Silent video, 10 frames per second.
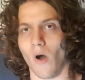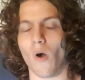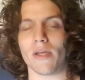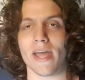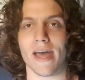
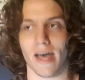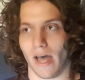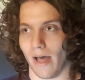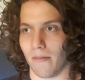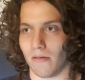Oh
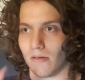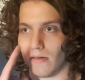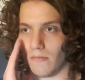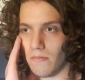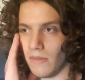yeah,
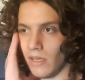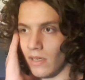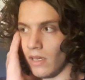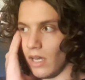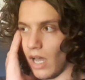
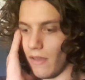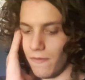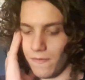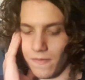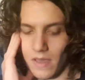I
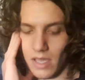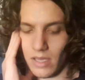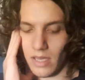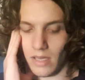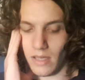
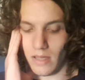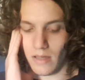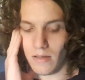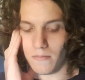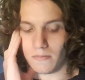think,
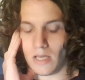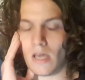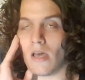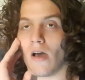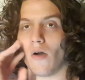
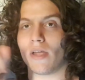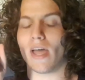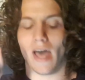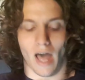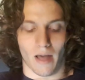oh
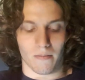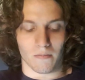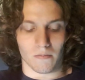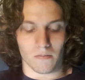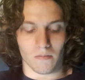yeah,
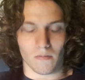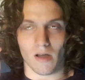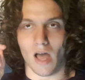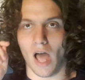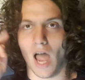
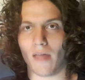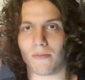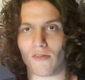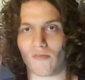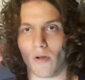I
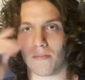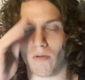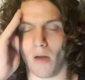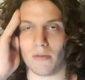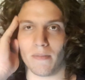there's one
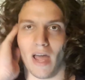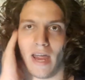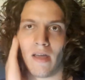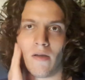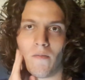problem
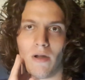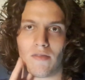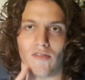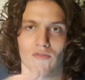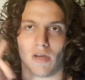I
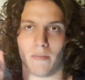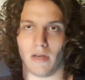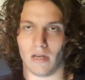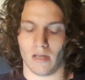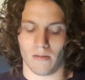when
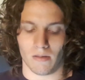streaming.